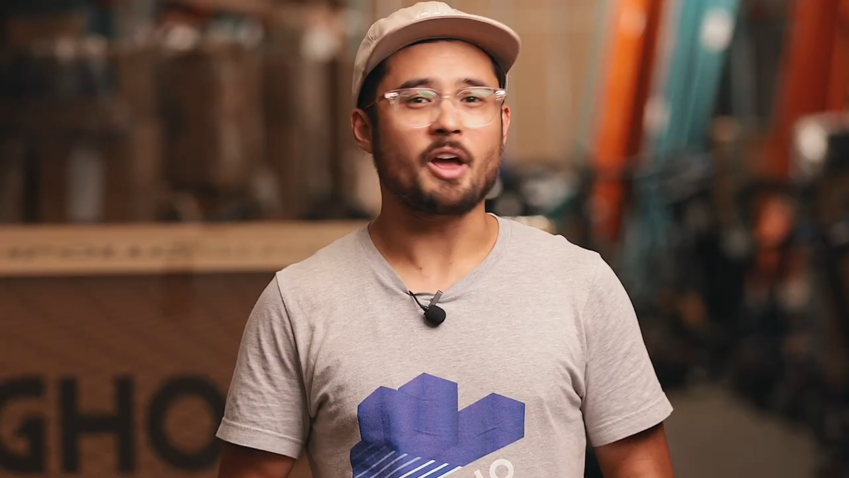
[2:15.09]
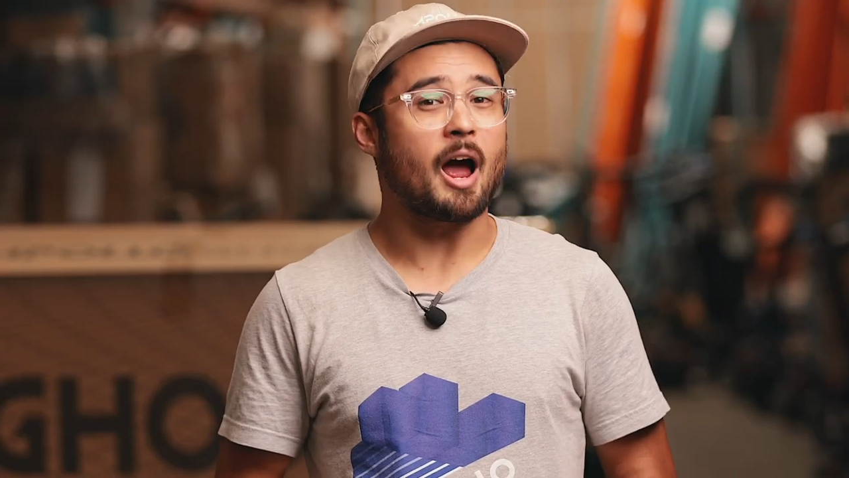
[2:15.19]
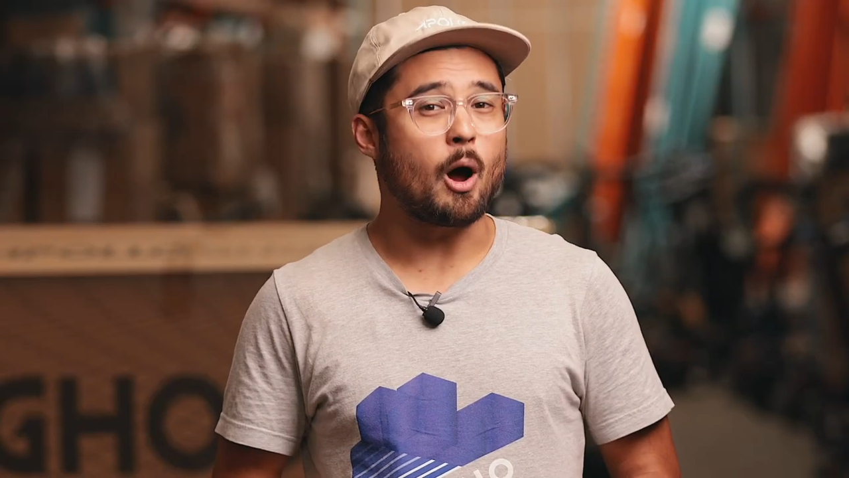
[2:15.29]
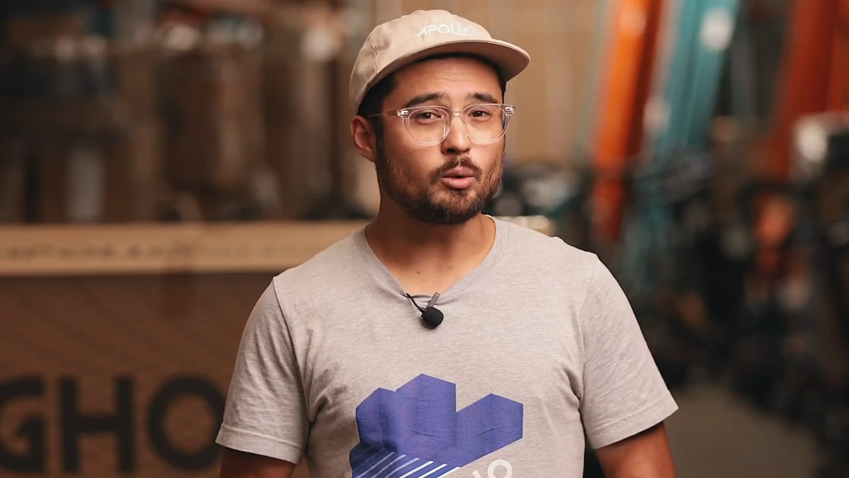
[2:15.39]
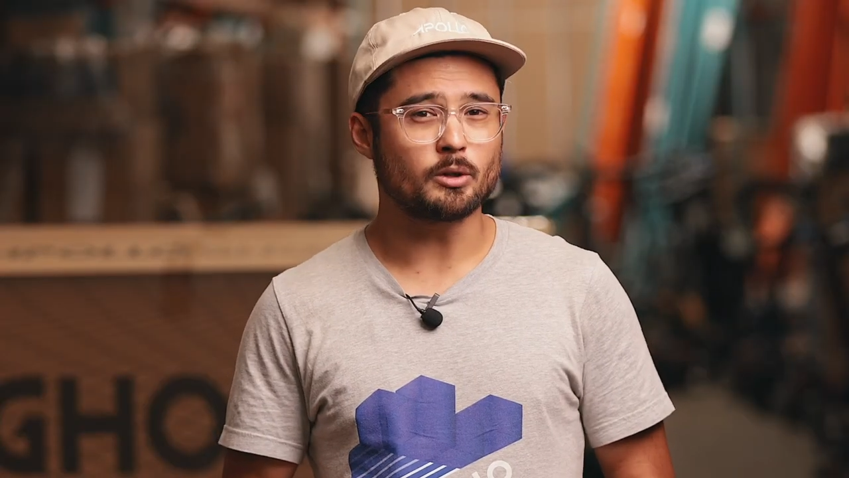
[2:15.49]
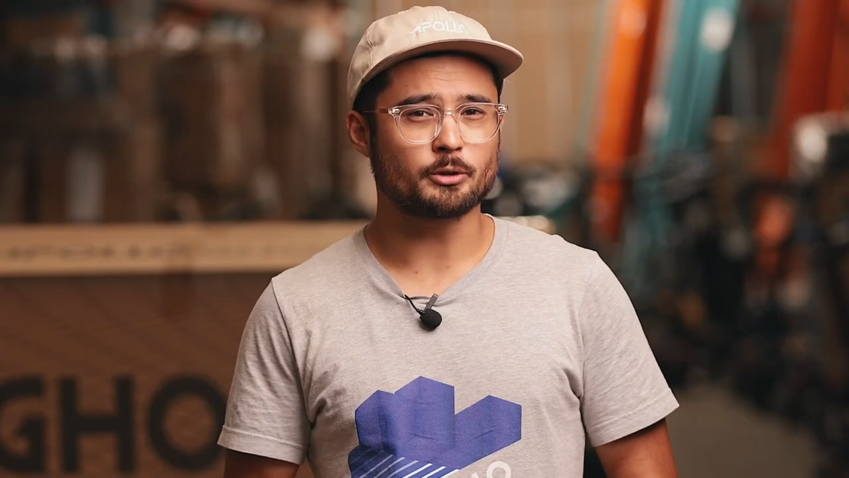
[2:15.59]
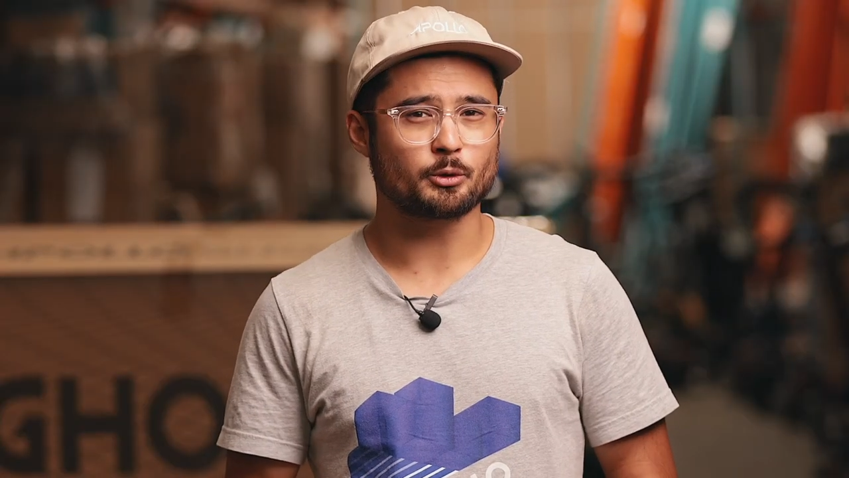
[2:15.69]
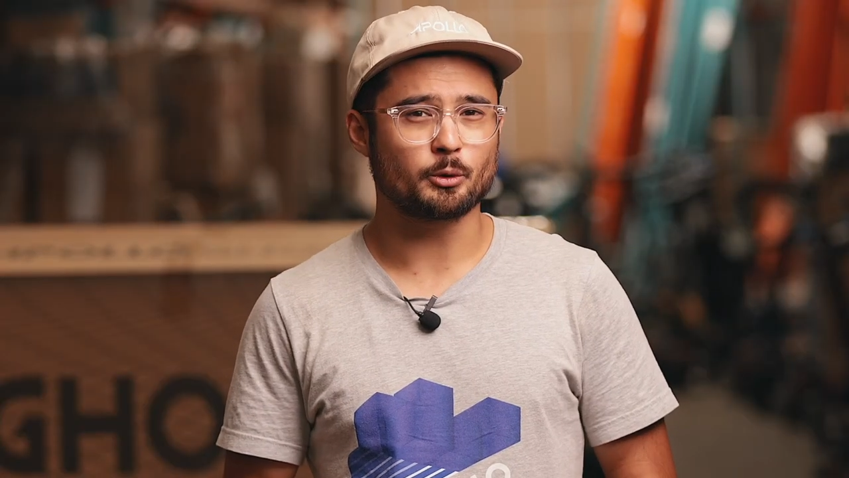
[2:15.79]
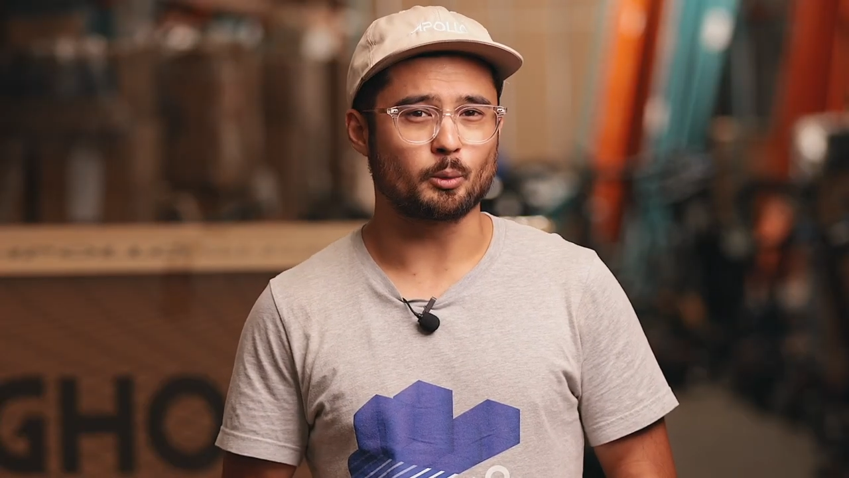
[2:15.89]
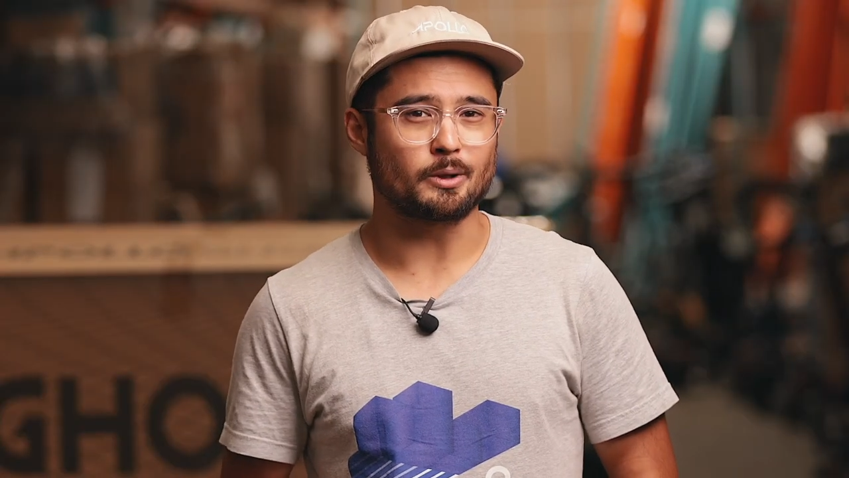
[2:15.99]
how long the
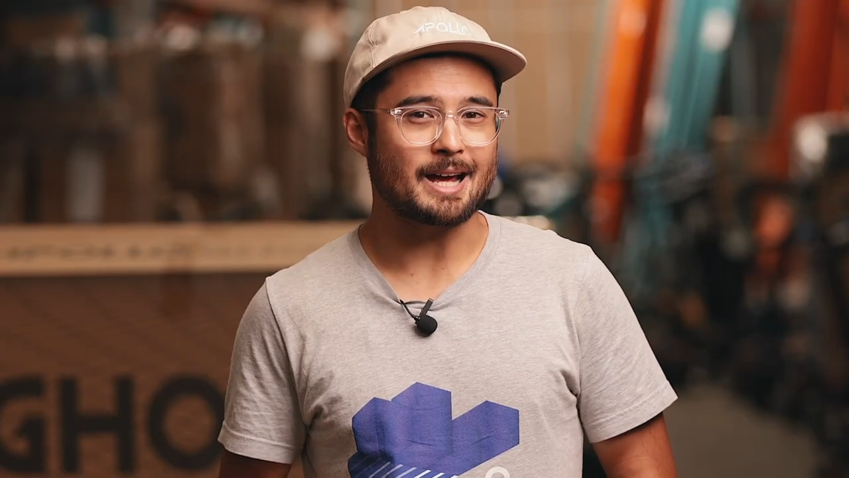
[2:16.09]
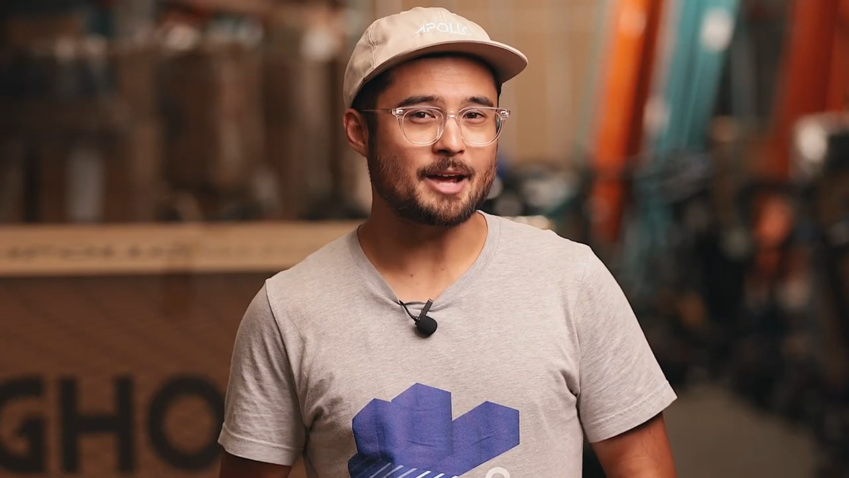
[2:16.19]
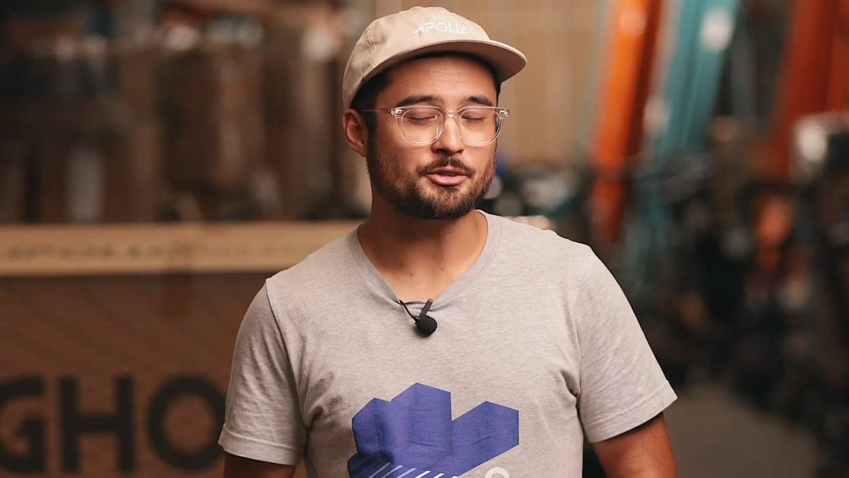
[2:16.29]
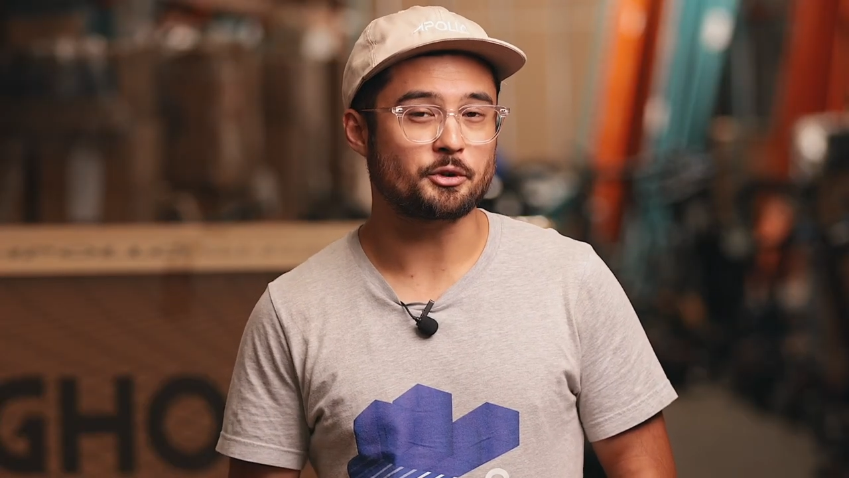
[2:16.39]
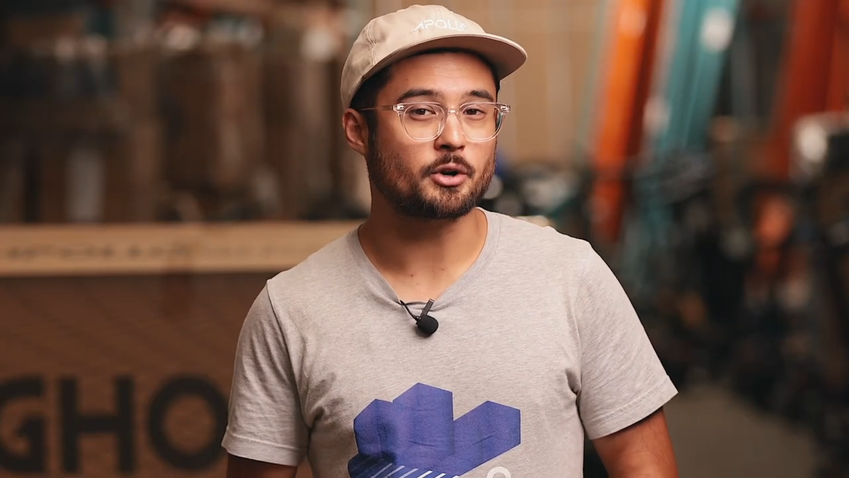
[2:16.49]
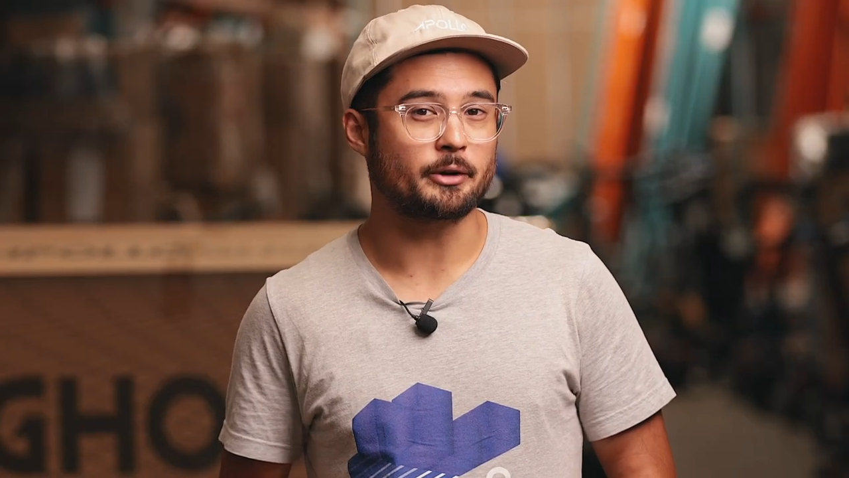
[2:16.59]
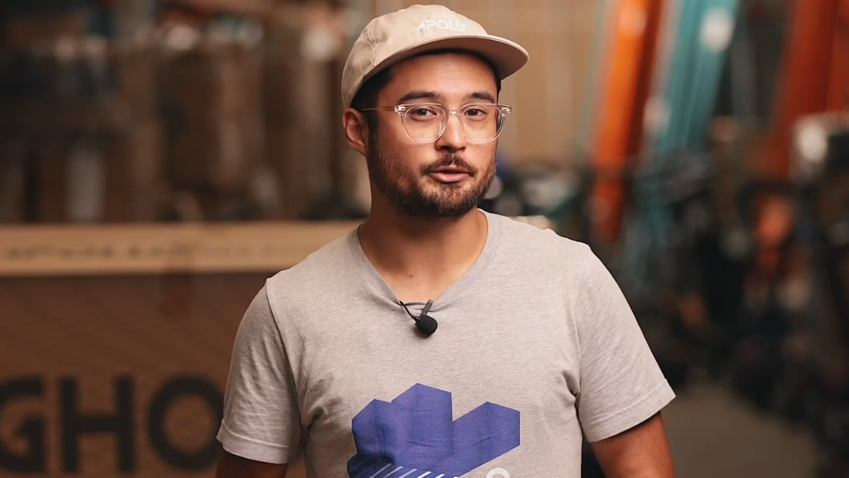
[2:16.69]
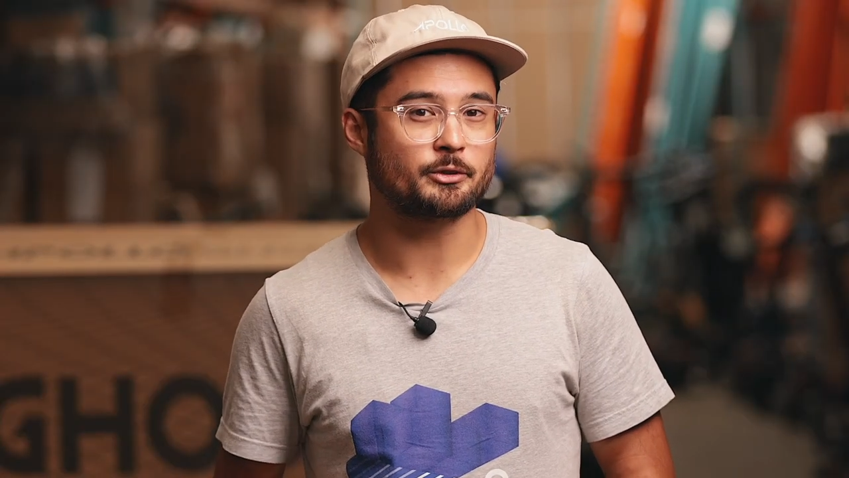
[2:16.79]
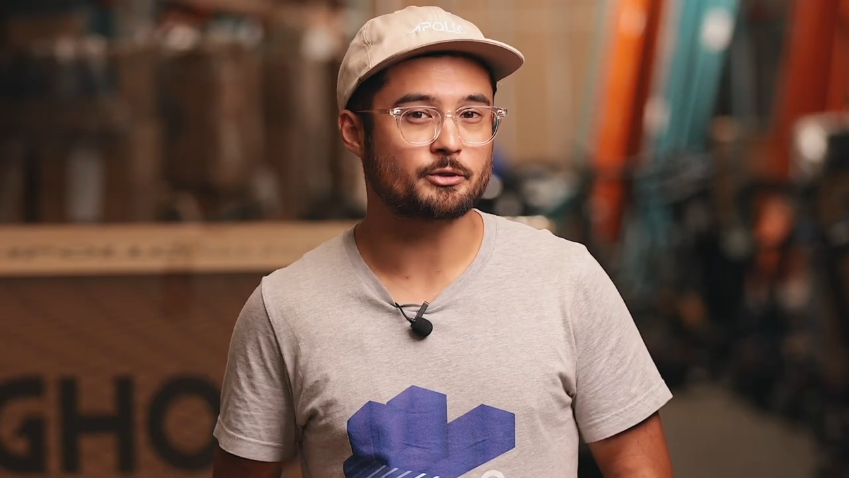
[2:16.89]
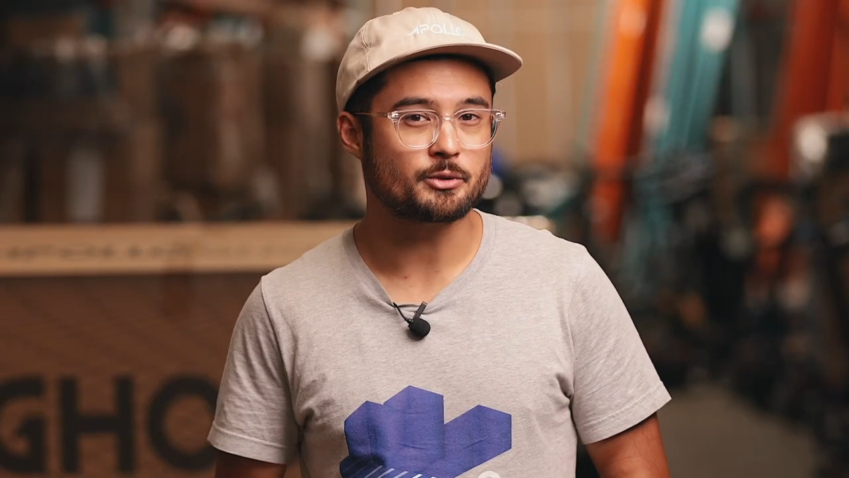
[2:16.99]
scooter will last under
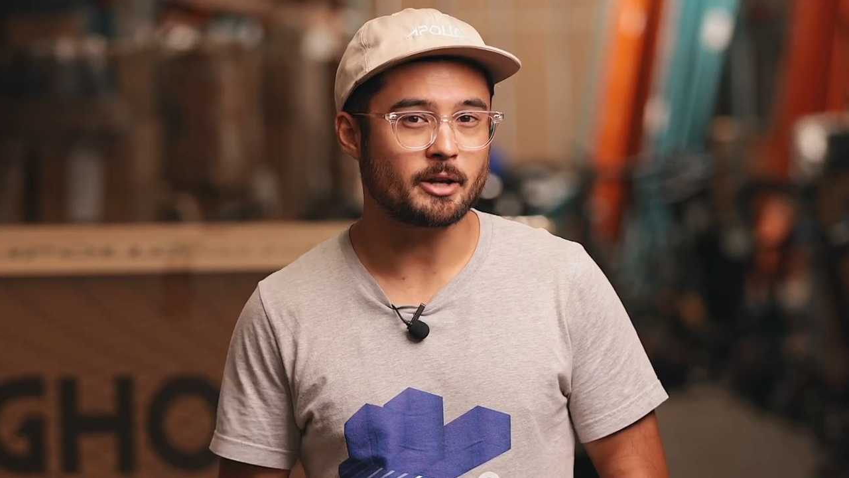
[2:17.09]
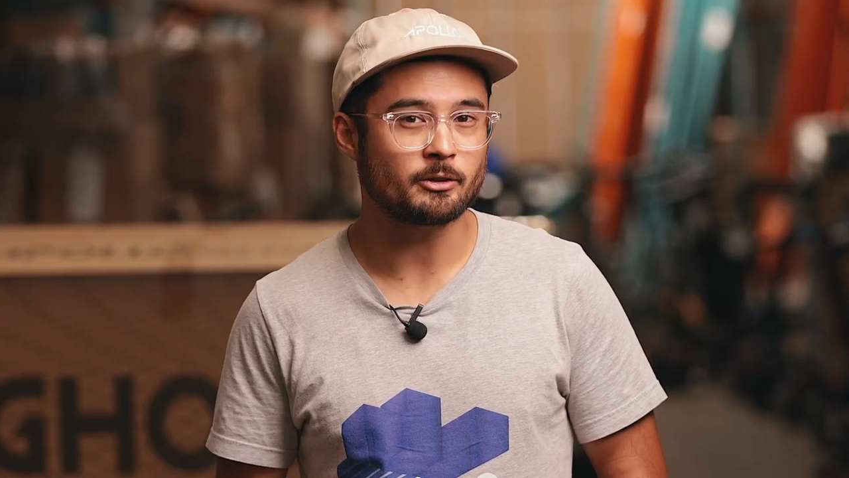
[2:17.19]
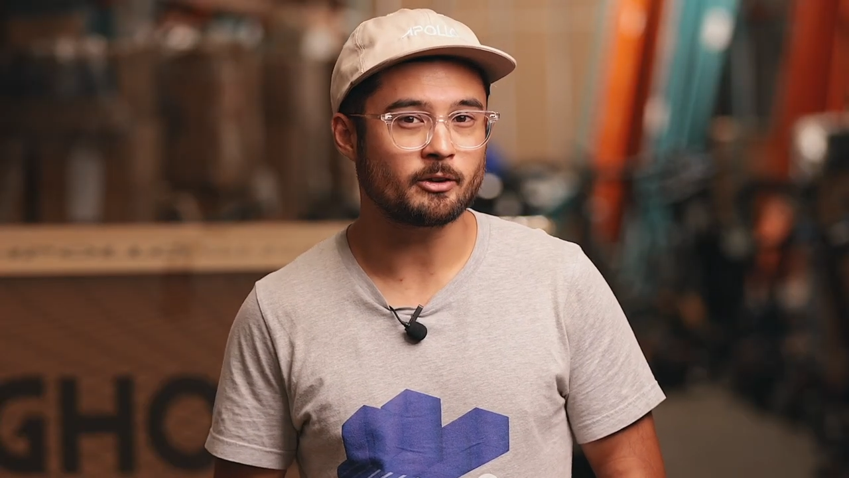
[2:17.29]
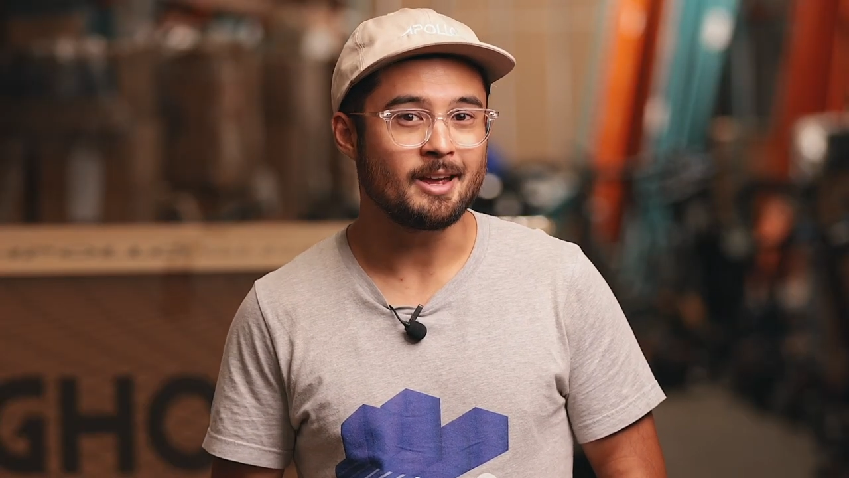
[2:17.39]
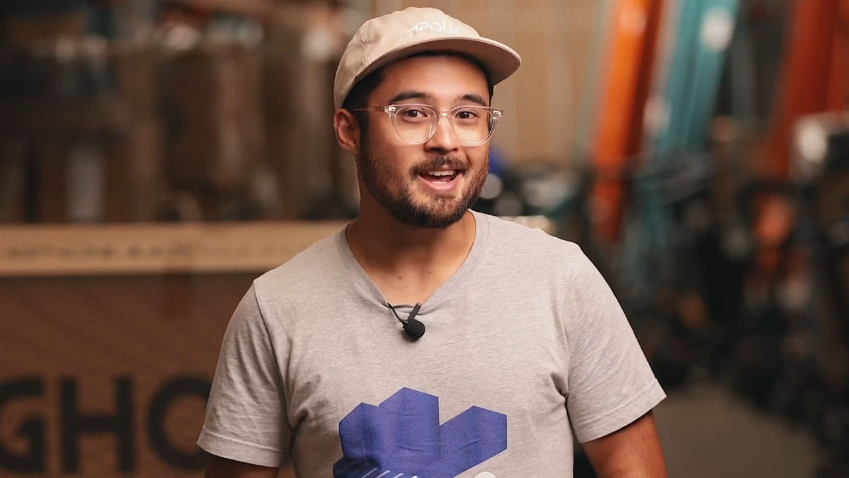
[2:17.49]
constant stress